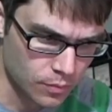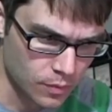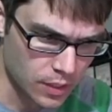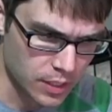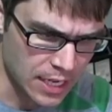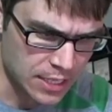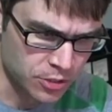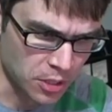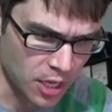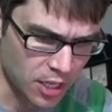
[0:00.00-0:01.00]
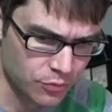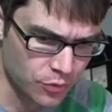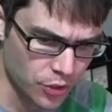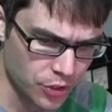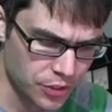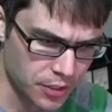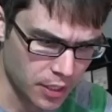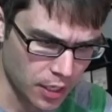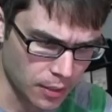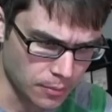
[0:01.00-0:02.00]
Yeah, so Lagavulin,
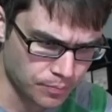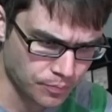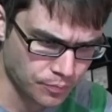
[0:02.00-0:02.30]
um,